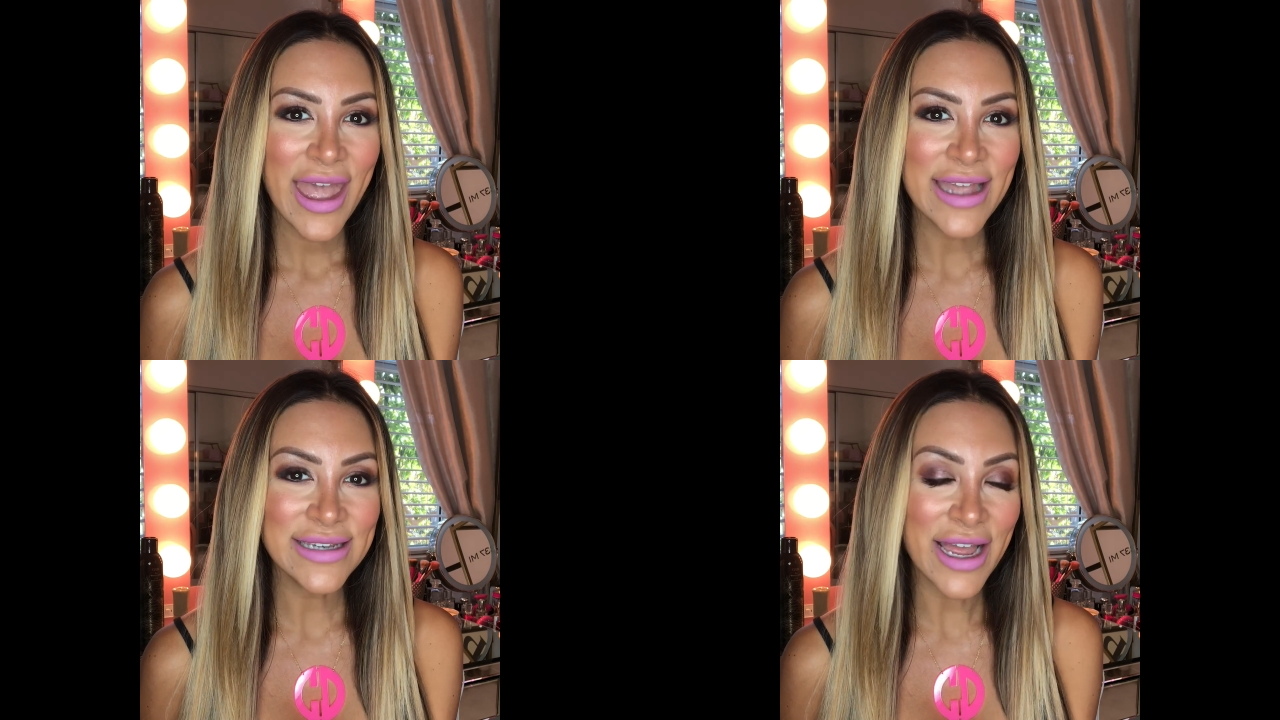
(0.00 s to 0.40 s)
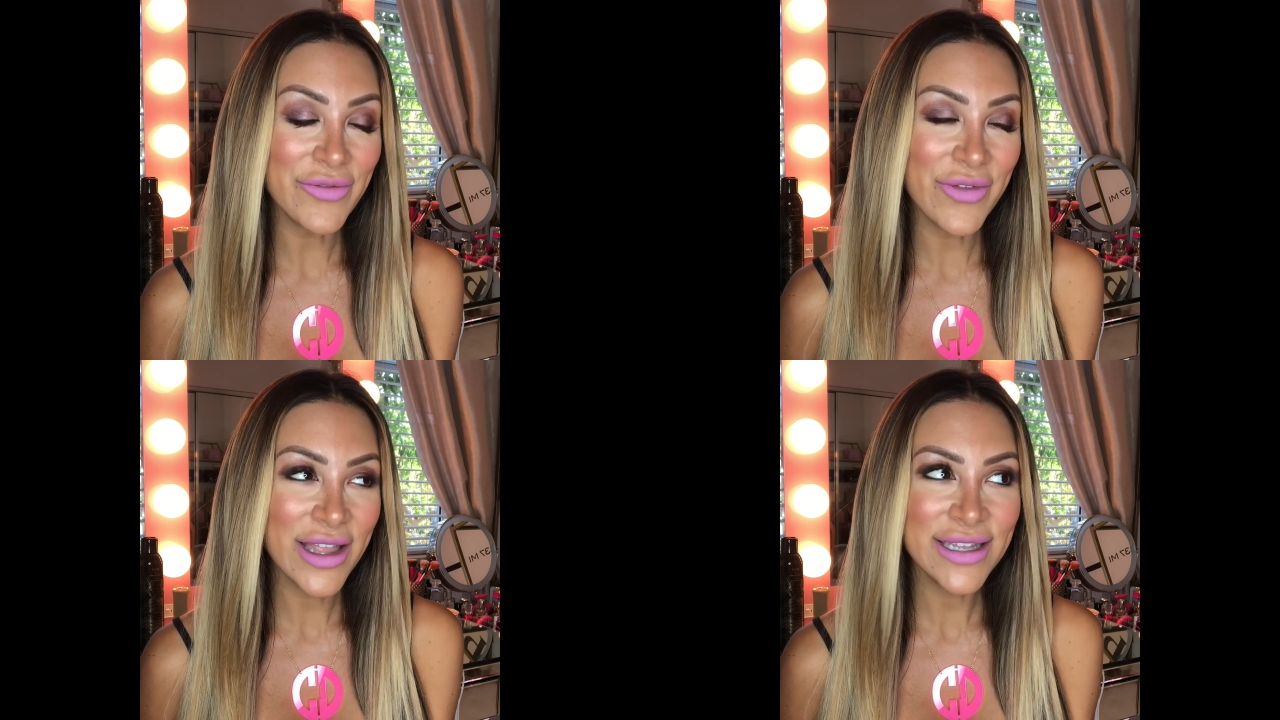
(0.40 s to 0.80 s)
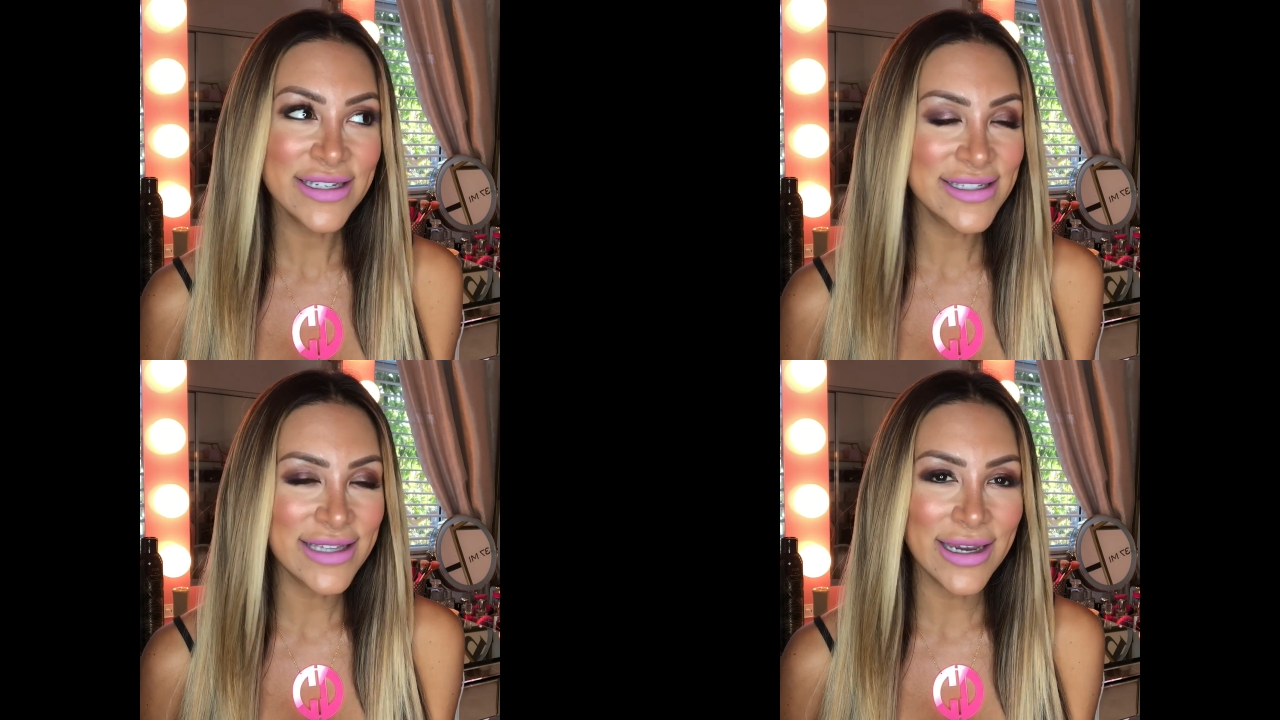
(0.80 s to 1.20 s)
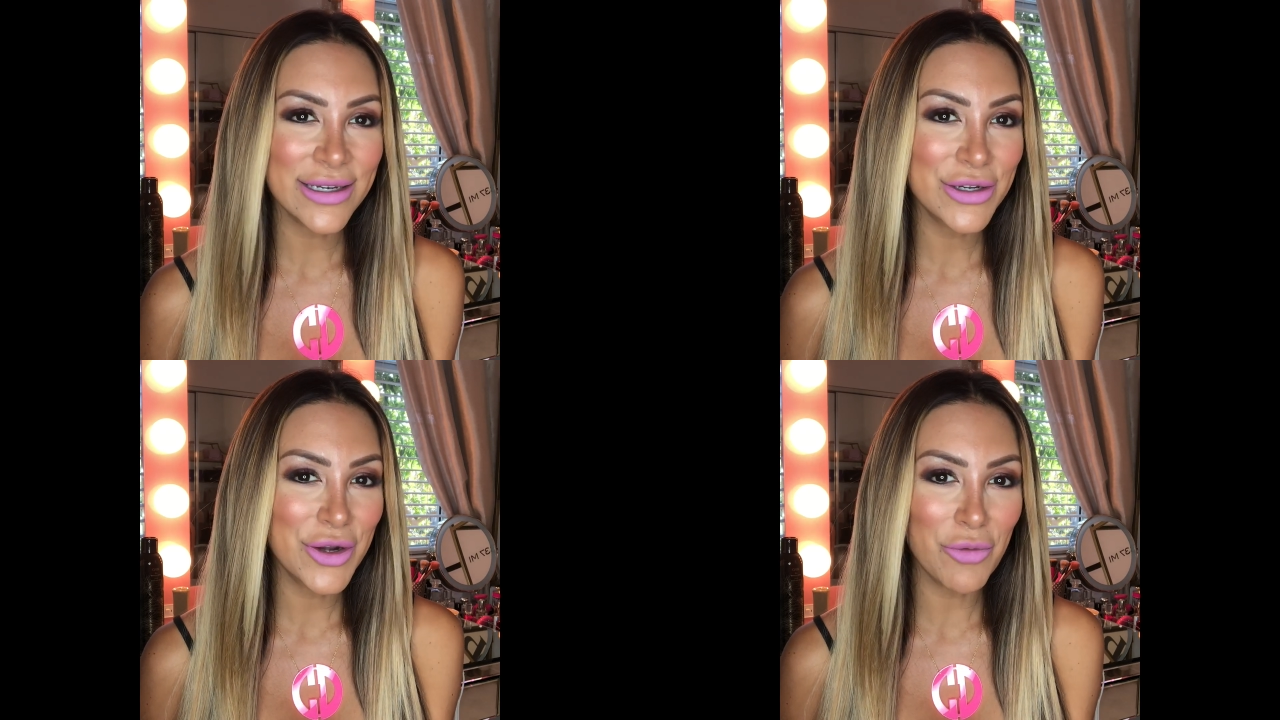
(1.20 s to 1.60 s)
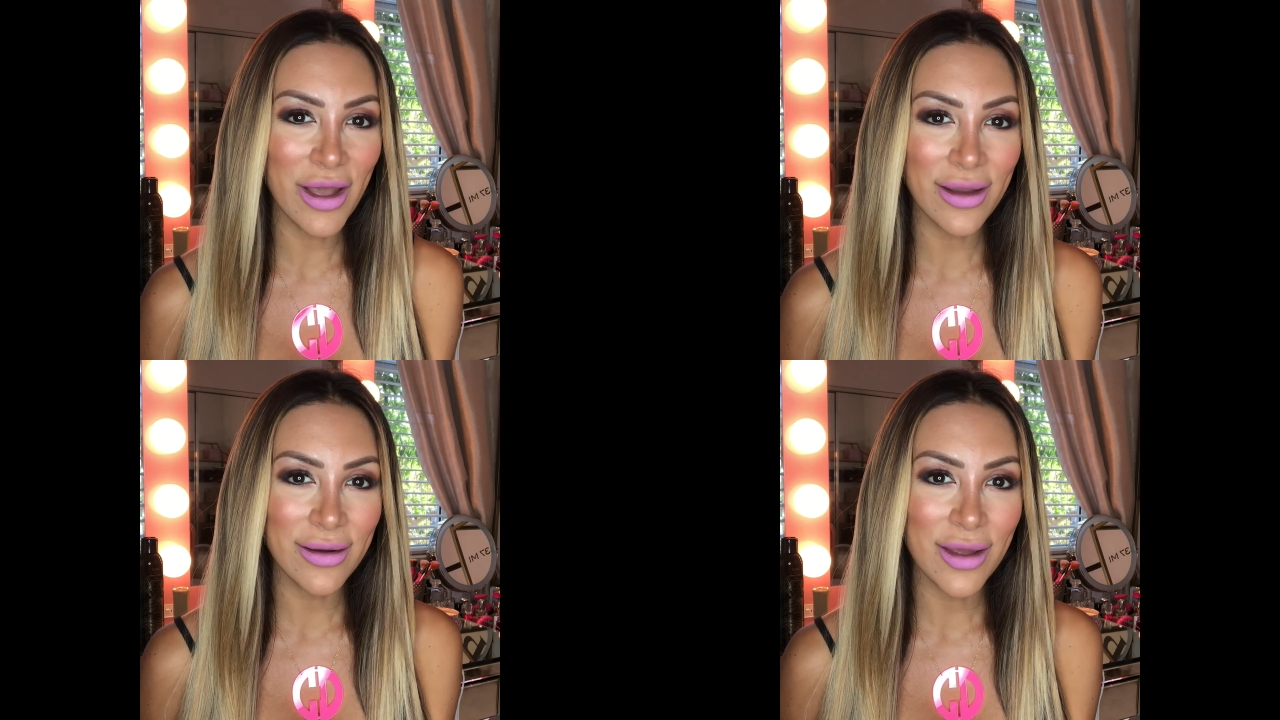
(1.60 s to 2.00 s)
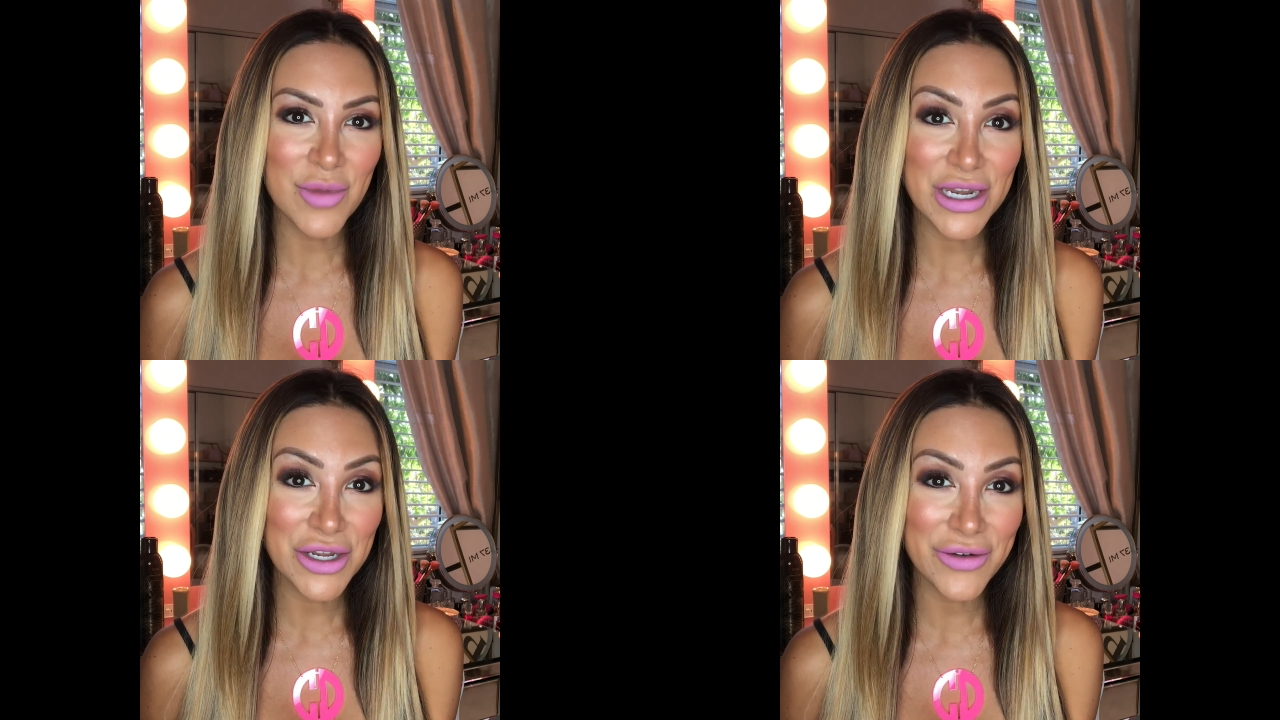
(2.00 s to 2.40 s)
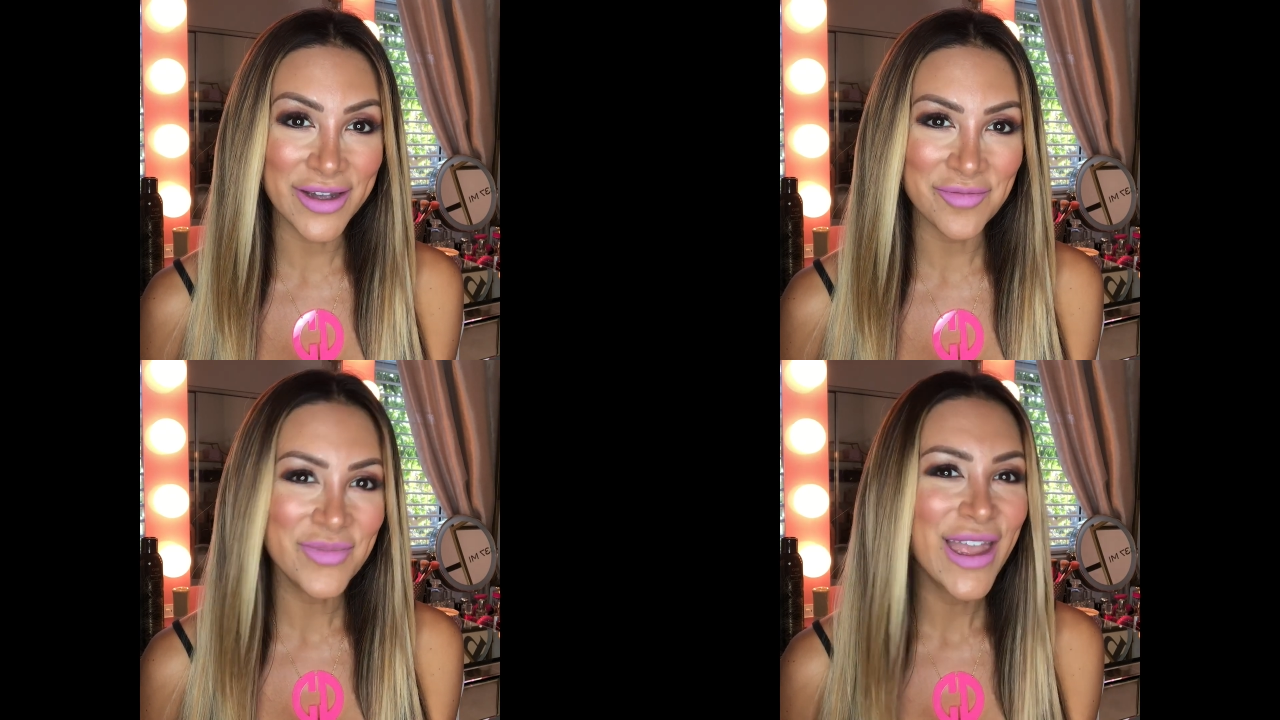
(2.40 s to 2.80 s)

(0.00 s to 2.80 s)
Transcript: and I finally decided, you know what, I'm going to do it.